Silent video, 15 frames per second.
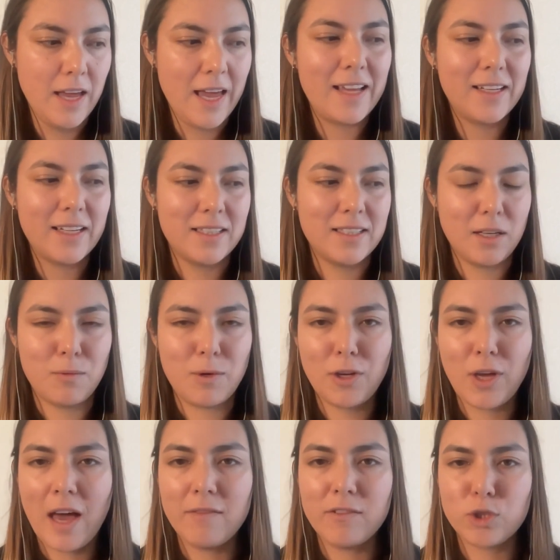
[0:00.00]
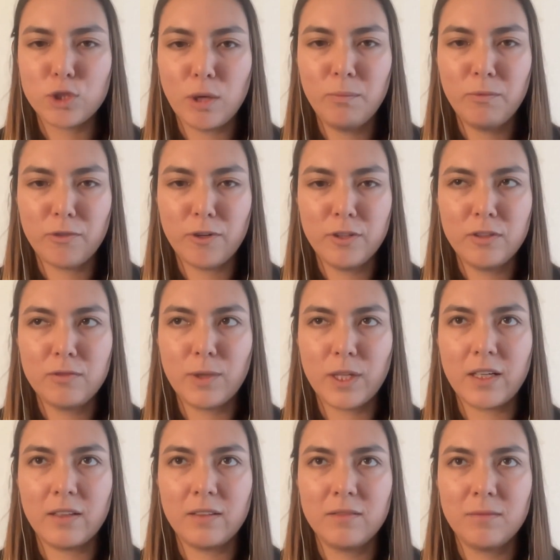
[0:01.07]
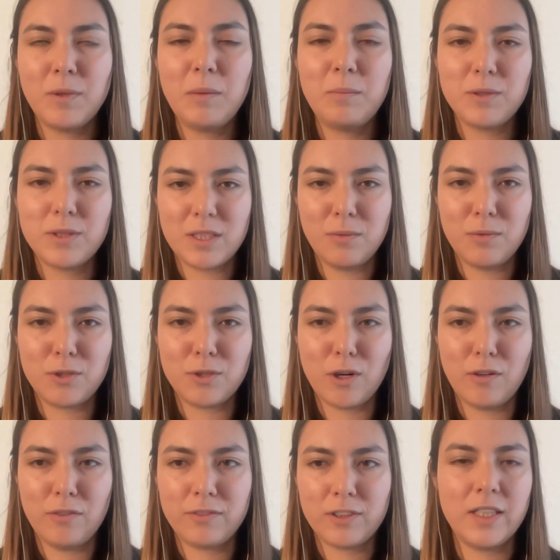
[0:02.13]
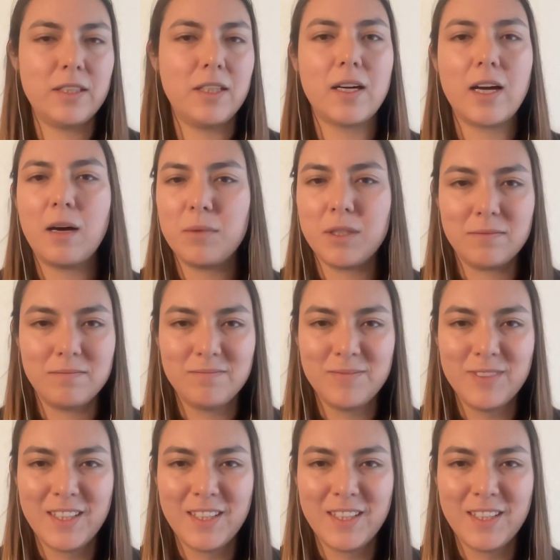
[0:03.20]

And that's like when you have a shop front where people see what you offer and they come in.